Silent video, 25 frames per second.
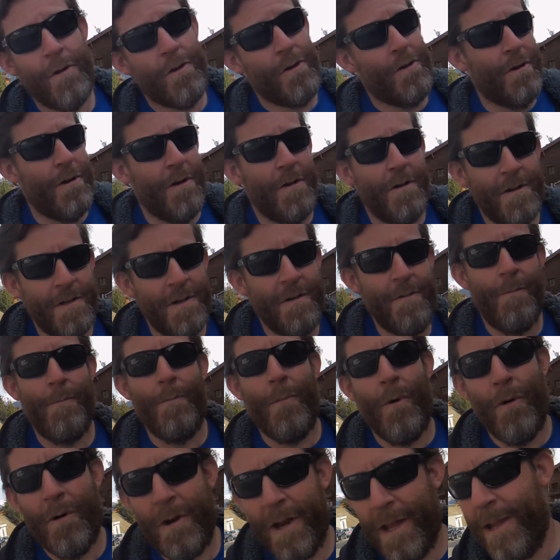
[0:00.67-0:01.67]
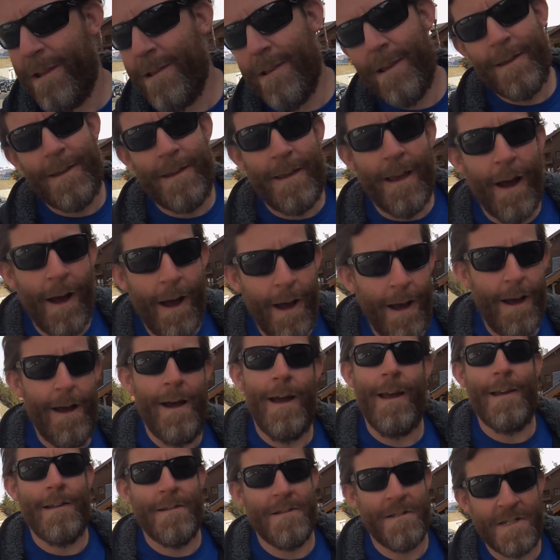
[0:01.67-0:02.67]
Good morning,
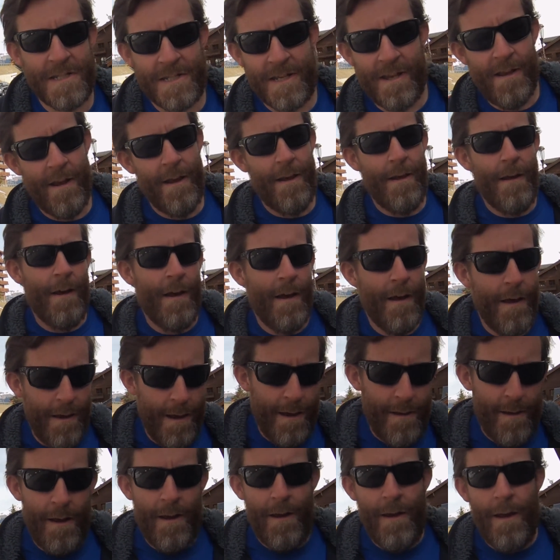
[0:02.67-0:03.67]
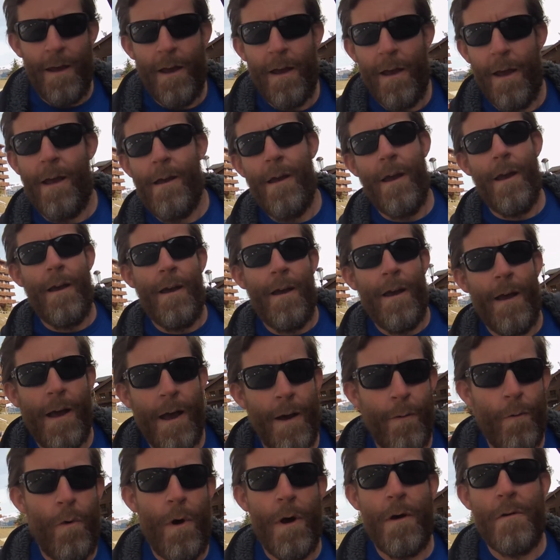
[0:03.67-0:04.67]
guys.
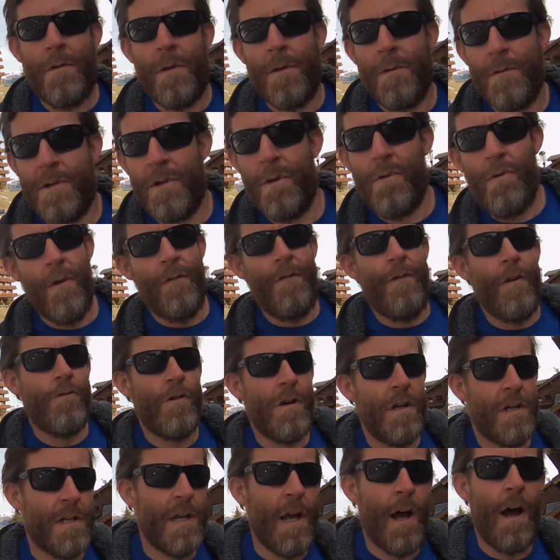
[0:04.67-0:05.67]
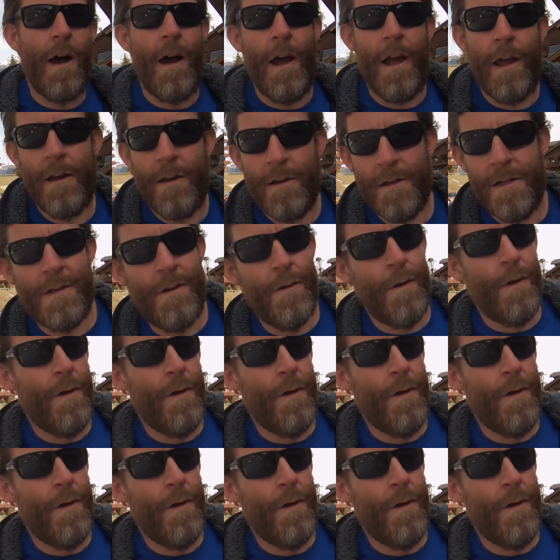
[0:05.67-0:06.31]
And welcome to a very tired